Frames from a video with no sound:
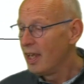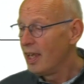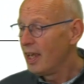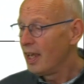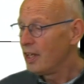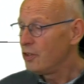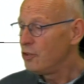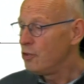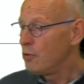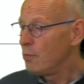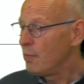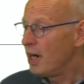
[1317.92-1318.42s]

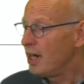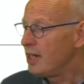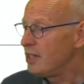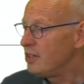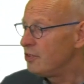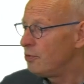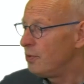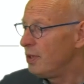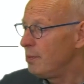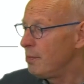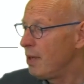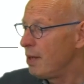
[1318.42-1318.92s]
As you
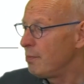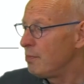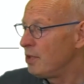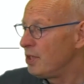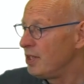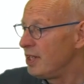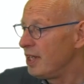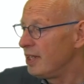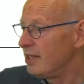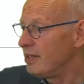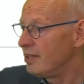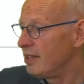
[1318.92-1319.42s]
might remember
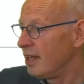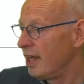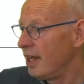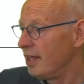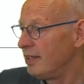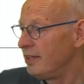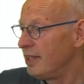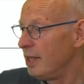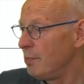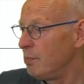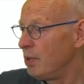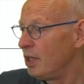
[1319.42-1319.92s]

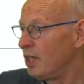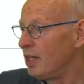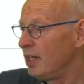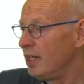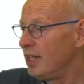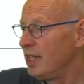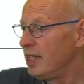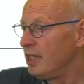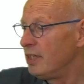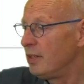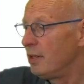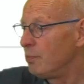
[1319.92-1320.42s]
that
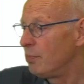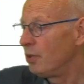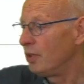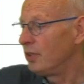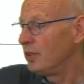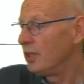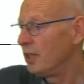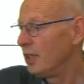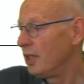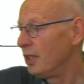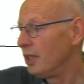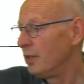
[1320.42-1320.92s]
typically
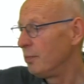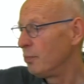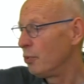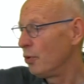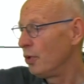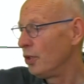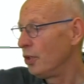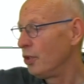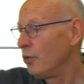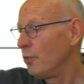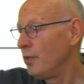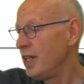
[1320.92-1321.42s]
the
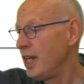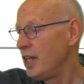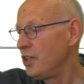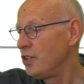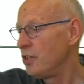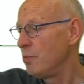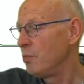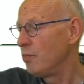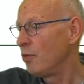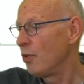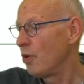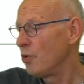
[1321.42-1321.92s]
product
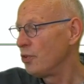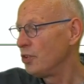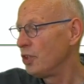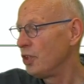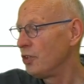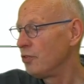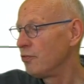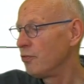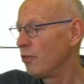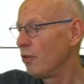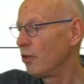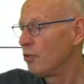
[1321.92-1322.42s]
creation
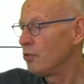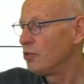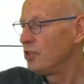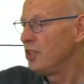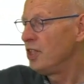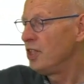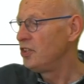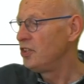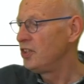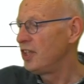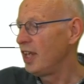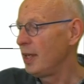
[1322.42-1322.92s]
process follows
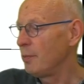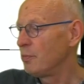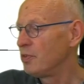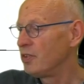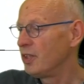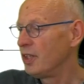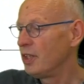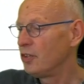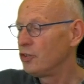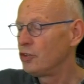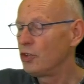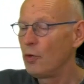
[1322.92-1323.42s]
steps.
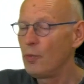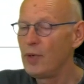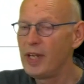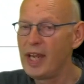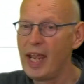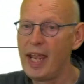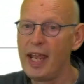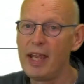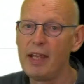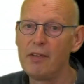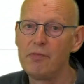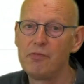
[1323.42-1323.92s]
So we
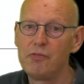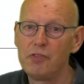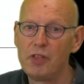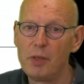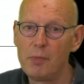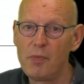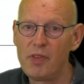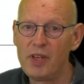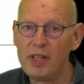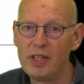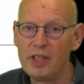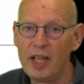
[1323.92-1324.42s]
have
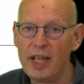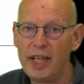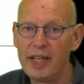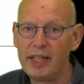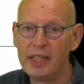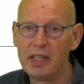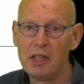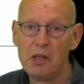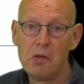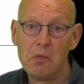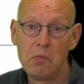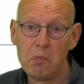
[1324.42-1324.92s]
something
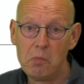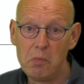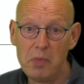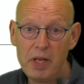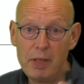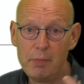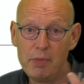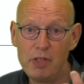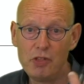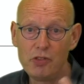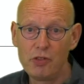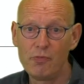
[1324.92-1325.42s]
like
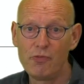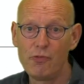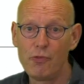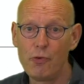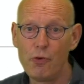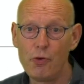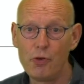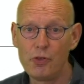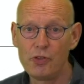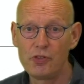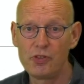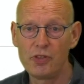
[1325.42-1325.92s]
maybe some
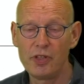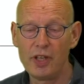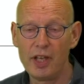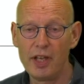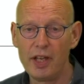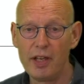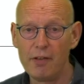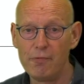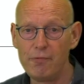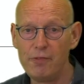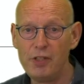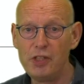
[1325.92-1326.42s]
first
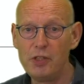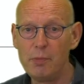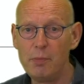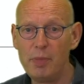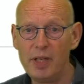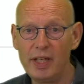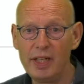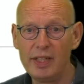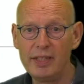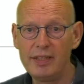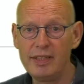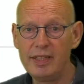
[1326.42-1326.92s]

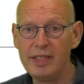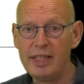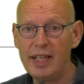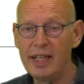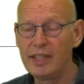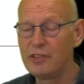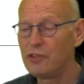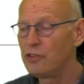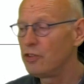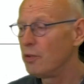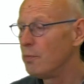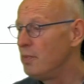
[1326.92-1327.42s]
feasibility
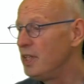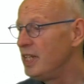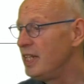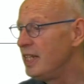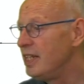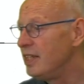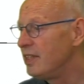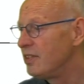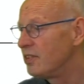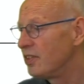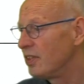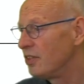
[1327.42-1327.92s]
and some
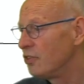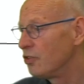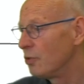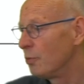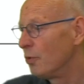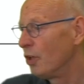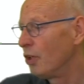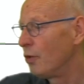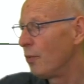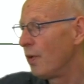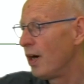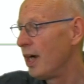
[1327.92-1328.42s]
needs and some
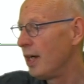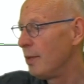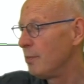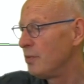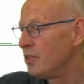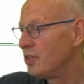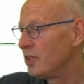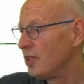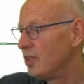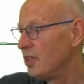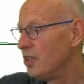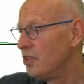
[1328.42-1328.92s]

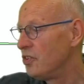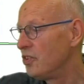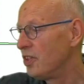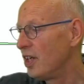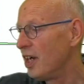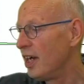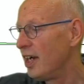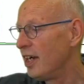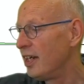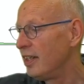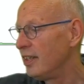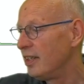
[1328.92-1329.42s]
requirements and
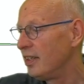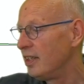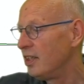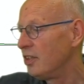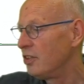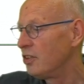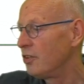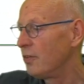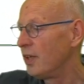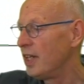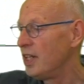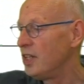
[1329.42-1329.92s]
design and
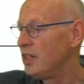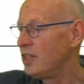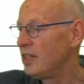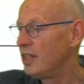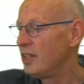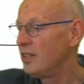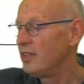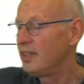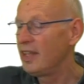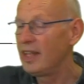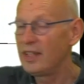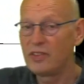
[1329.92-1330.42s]
integration
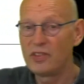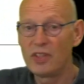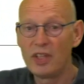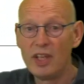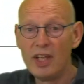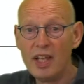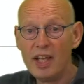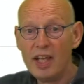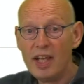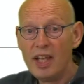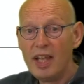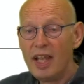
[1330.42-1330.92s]
and test.
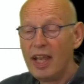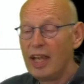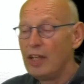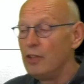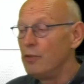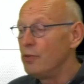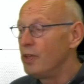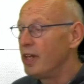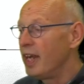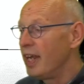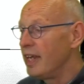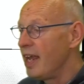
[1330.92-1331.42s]
And
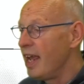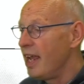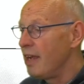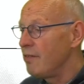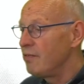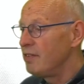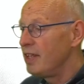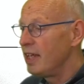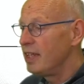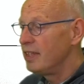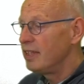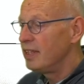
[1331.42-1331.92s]
you can
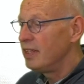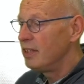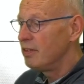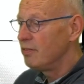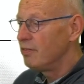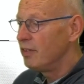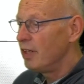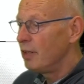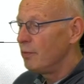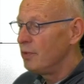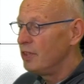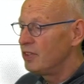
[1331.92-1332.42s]
have that in a
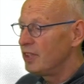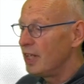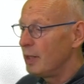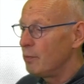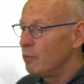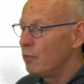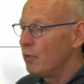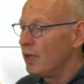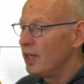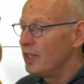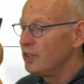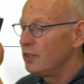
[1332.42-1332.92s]
very
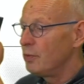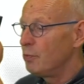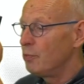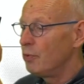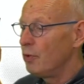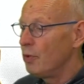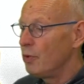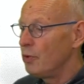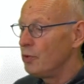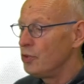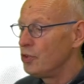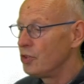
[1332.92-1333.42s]
stepwise
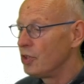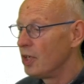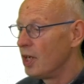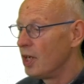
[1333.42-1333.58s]
approach.